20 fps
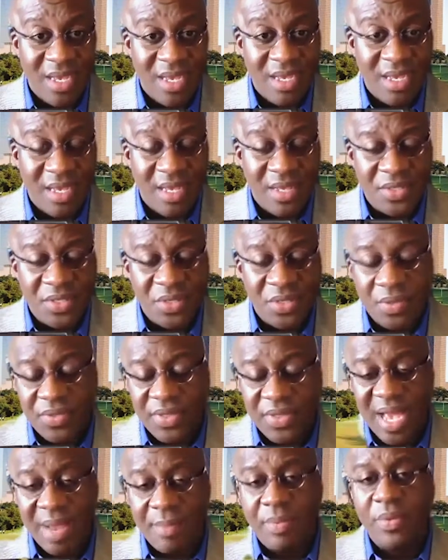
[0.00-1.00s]
And so what
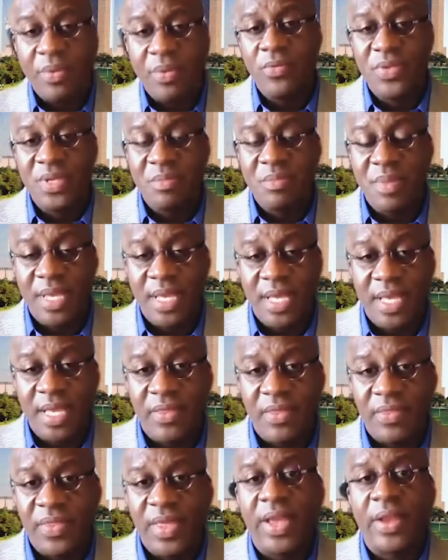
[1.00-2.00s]
that proved to me,
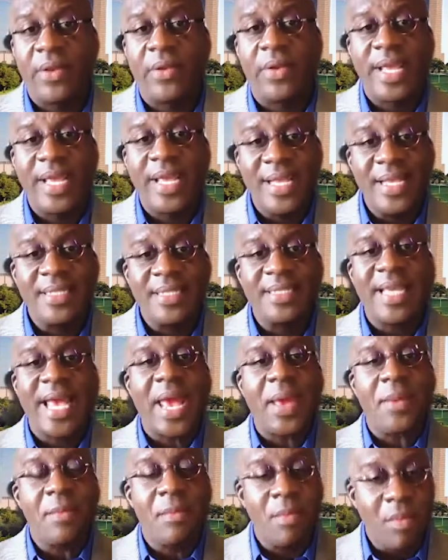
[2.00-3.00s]
there is
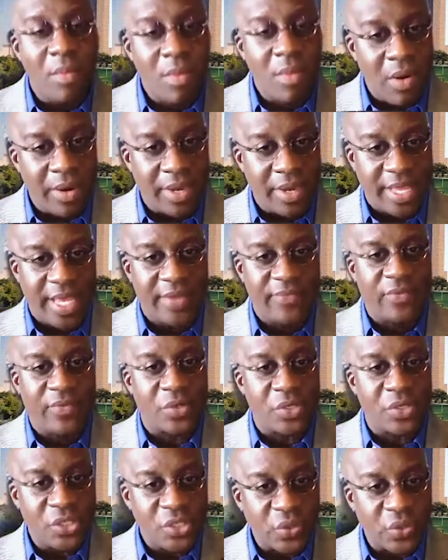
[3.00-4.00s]
a market for
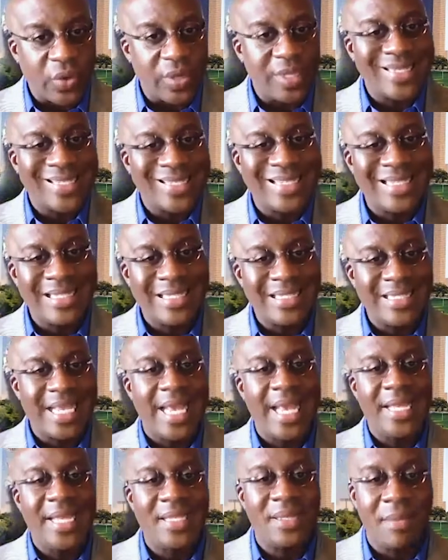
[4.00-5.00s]
short,
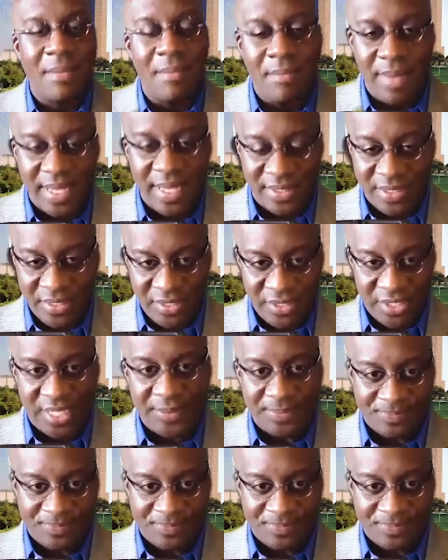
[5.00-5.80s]
succinct messaging,